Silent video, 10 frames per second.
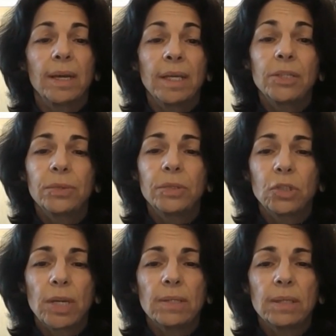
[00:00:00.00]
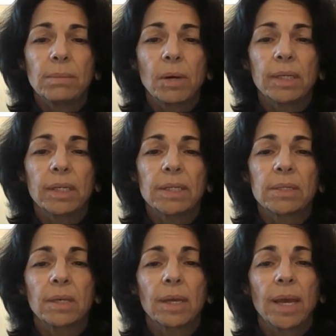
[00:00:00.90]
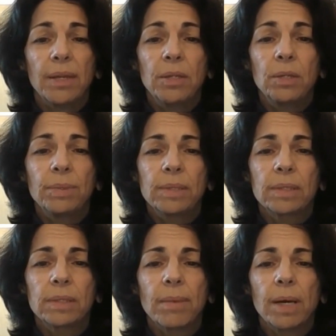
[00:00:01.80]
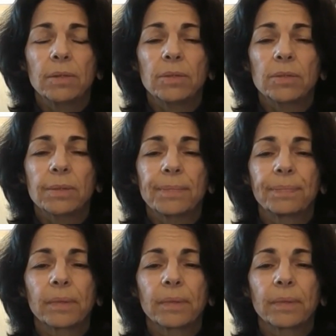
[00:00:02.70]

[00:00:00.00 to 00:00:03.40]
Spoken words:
into adjacent markets and new business models.